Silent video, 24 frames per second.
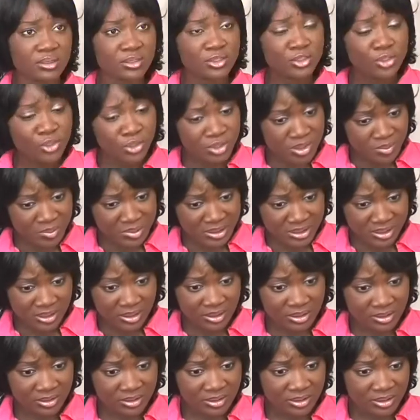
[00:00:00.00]
Trust me, sir.
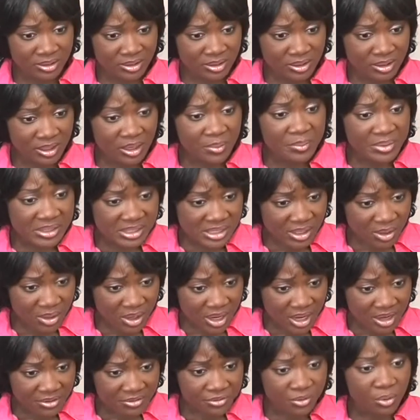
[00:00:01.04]
Mr.
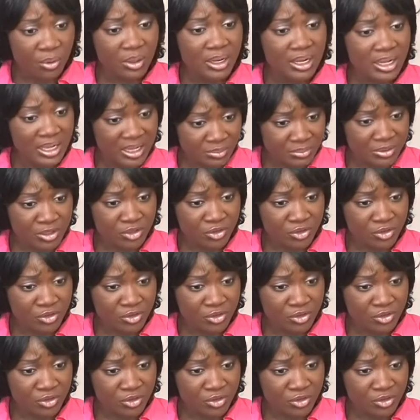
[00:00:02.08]
Okafor can be